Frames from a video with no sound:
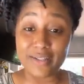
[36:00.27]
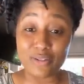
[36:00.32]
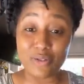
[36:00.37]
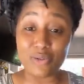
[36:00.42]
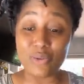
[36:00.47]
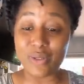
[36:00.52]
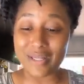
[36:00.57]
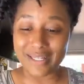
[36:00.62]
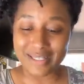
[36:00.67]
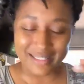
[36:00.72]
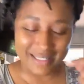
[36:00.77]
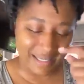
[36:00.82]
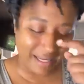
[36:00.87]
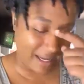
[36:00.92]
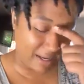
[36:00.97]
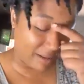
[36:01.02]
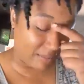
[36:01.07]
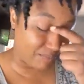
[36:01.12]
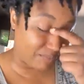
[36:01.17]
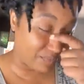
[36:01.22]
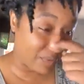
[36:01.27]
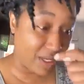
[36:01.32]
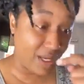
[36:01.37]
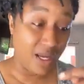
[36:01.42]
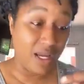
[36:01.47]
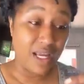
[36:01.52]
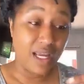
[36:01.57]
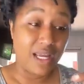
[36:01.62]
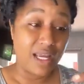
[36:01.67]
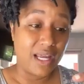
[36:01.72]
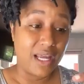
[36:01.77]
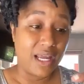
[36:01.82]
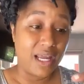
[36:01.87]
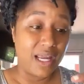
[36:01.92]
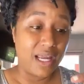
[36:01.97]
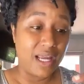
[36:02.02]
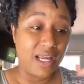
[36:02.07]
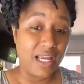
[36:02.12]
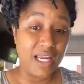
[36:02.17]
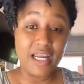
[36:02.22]
kids to escape.
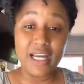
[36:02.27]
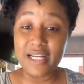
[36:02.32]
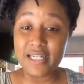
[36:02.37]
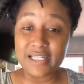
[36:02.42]
He